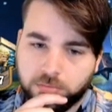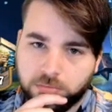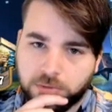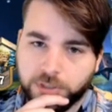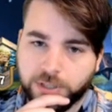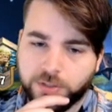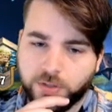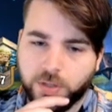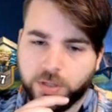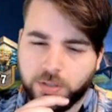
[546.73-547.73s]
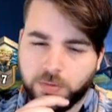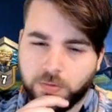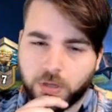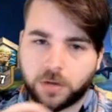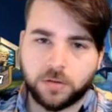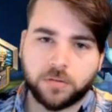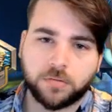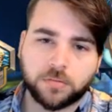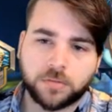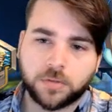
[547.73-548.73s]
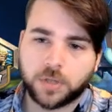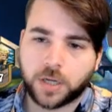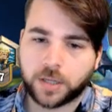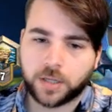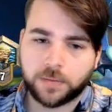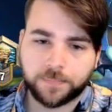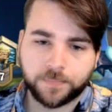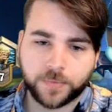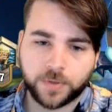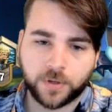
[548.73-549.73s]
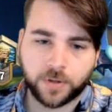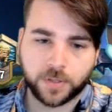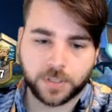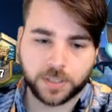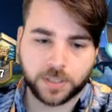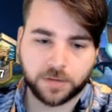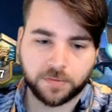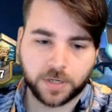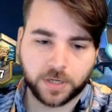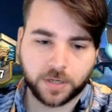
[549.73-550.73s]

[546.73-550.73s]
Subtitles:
Okay, so they're dead. Are they? No, this is 7,